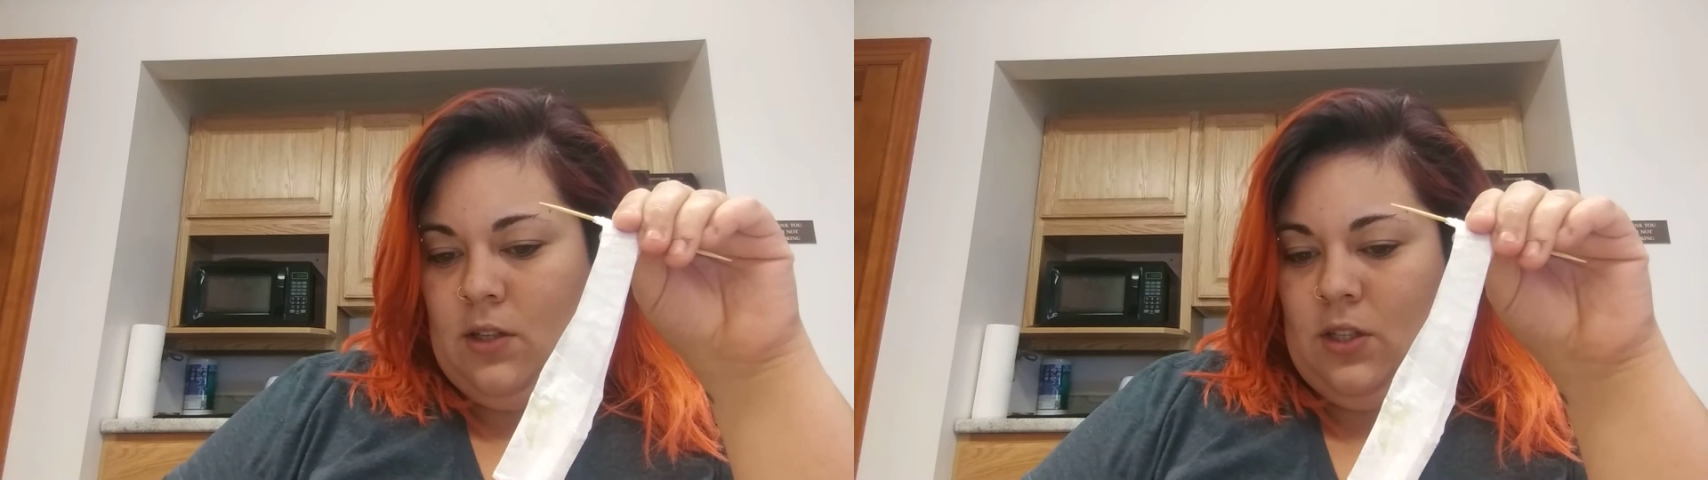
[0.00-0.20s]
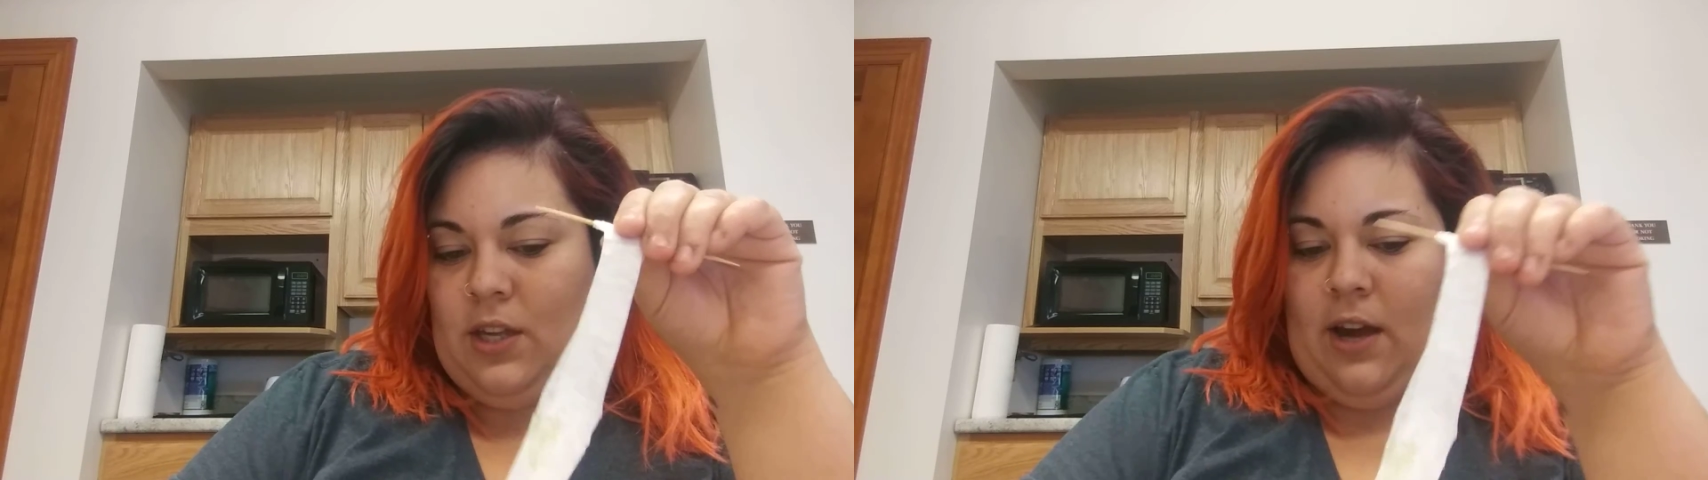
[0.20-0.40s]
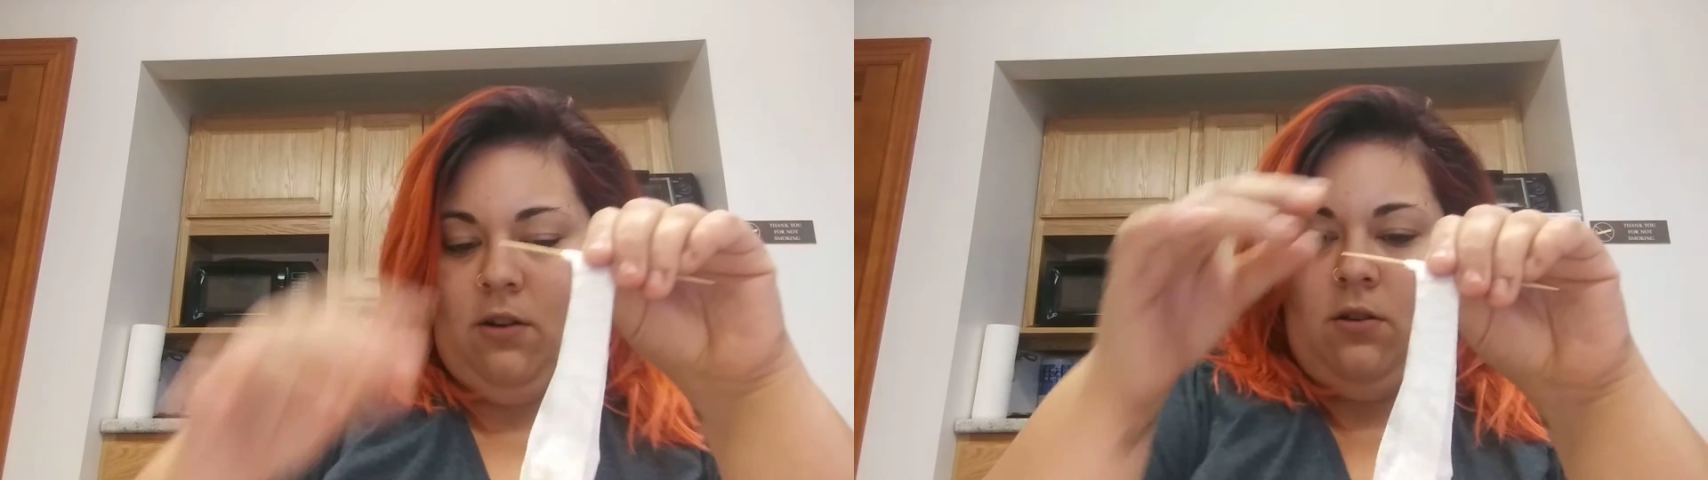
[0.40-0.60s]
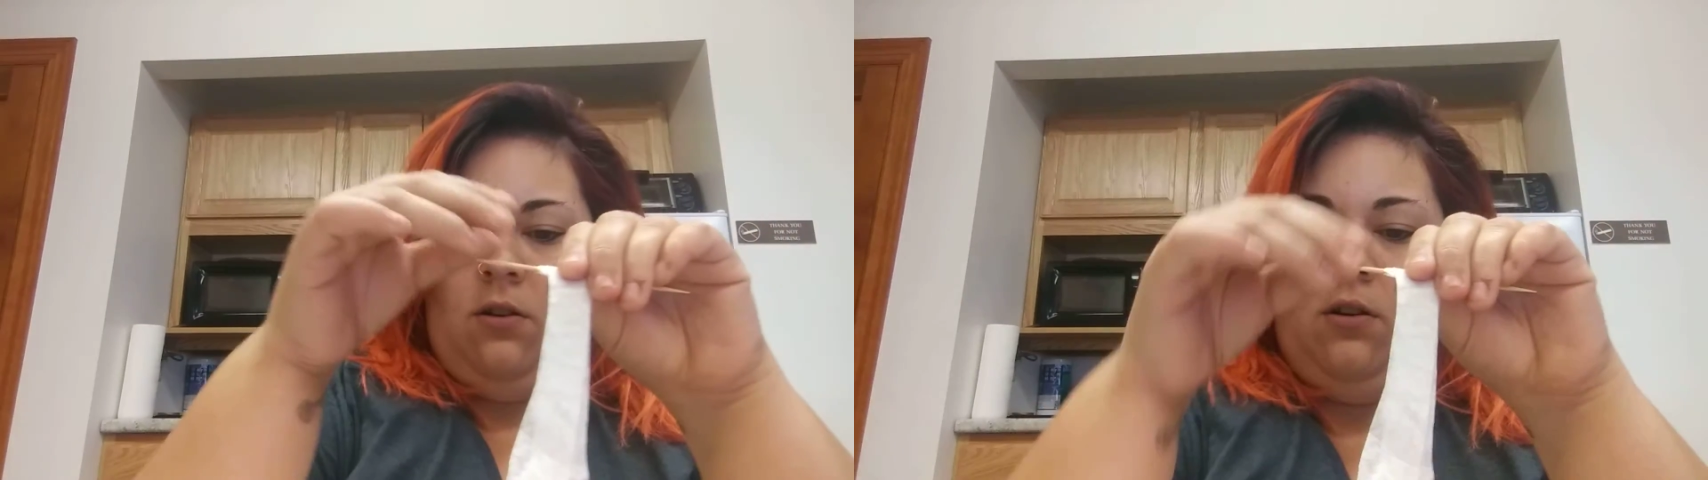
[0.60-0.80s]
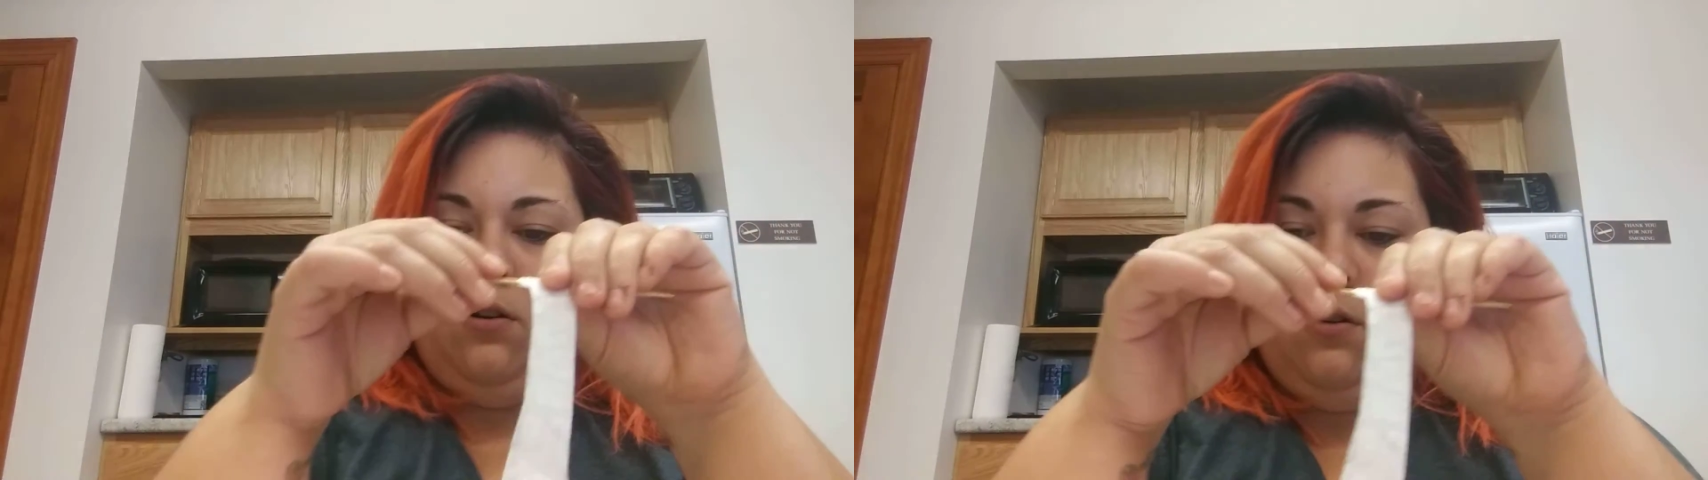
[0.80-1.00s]
the
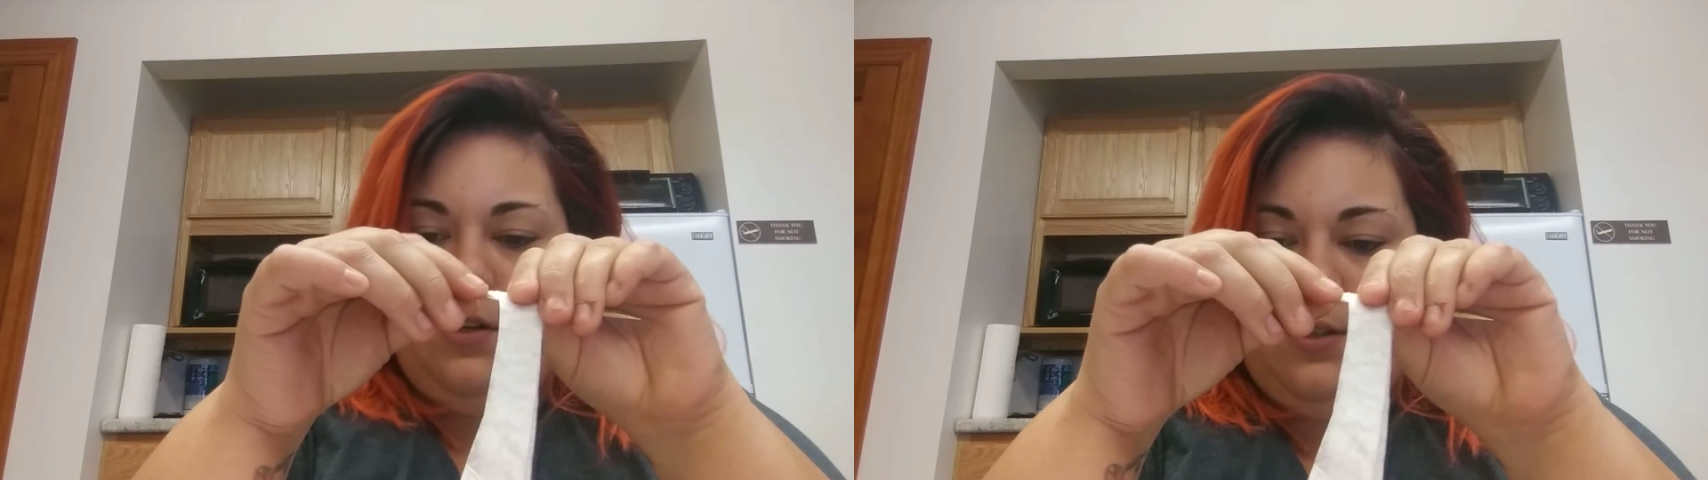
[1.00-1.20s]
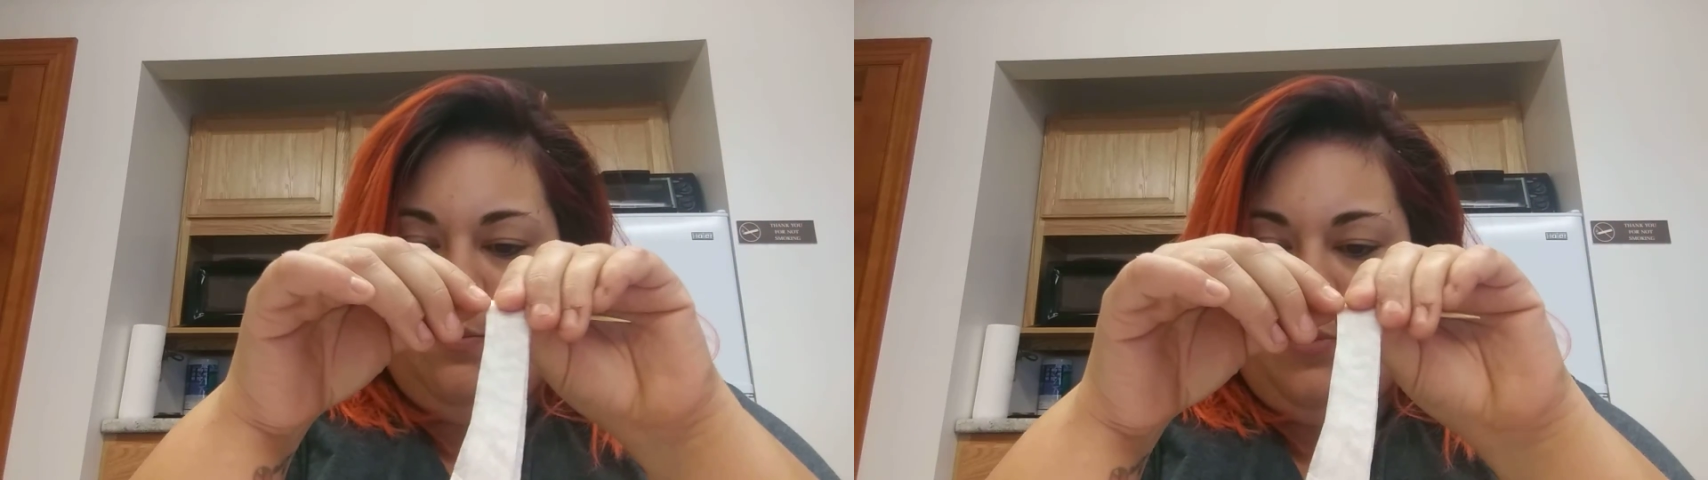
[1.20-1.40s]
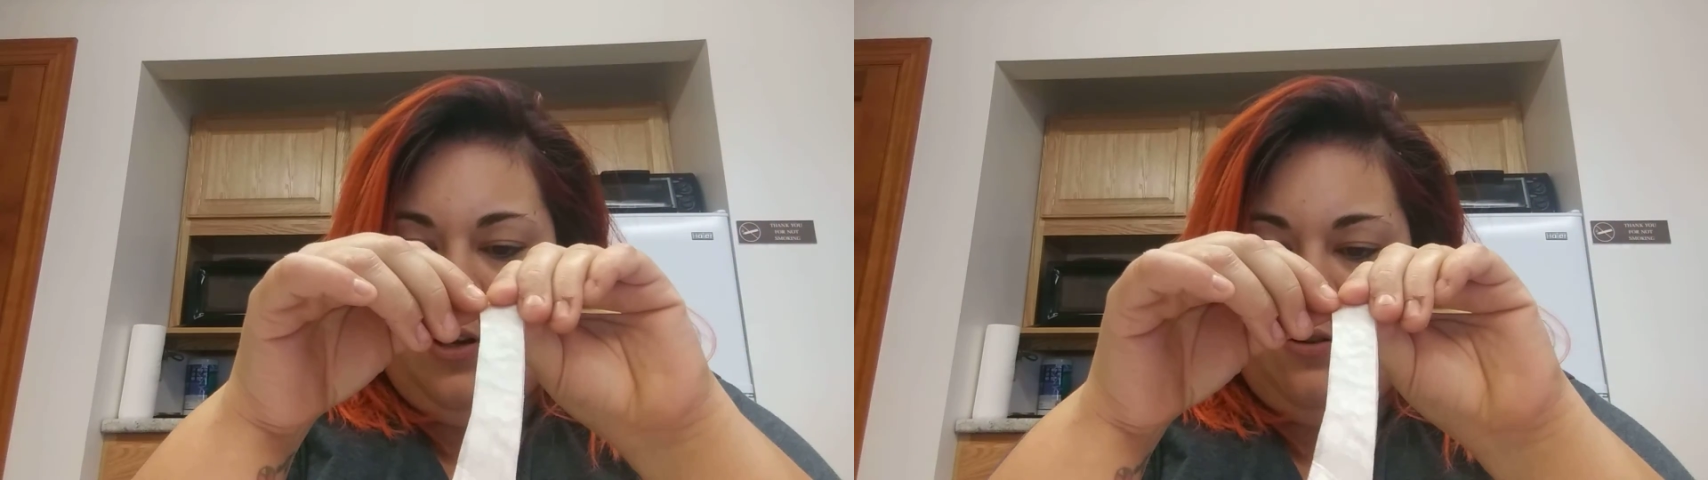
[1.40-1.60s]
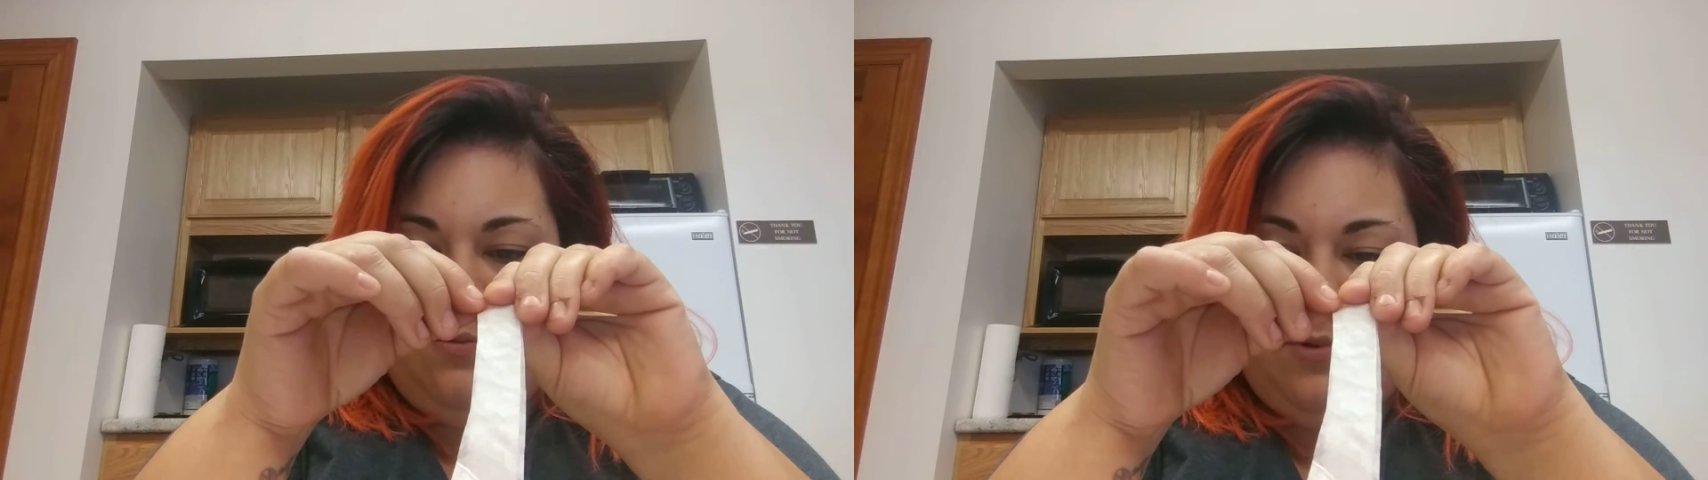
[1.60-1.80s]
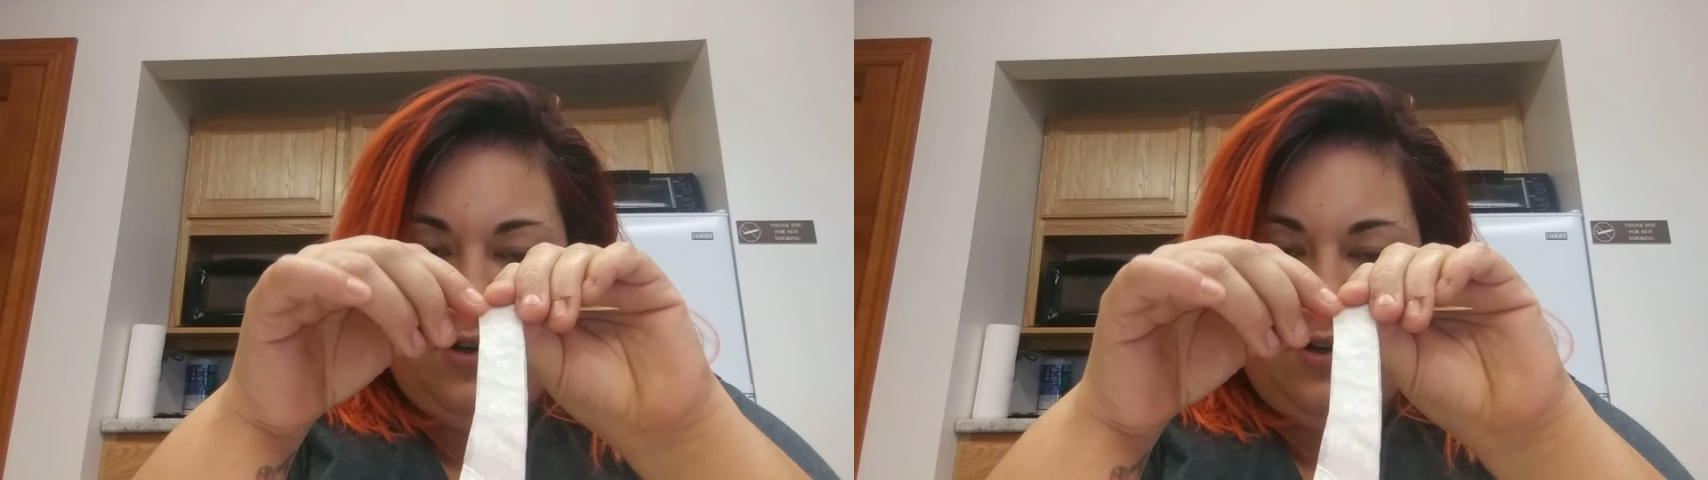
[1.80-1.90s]
alcohol at the bottom